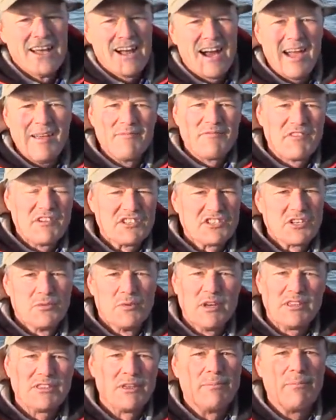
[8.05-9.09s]
I'm fishing
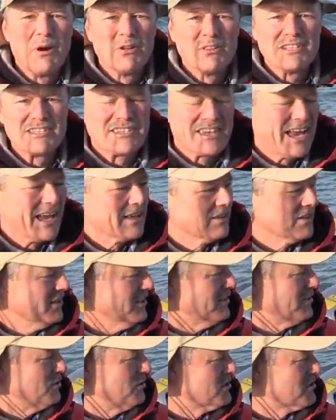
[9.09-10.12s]
with the boatless angler,
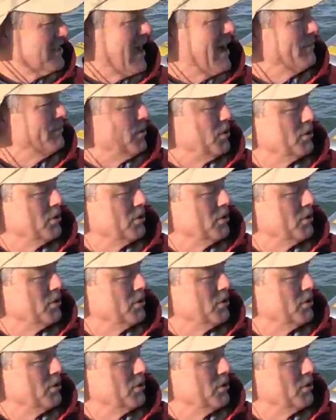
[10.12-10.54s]
who is not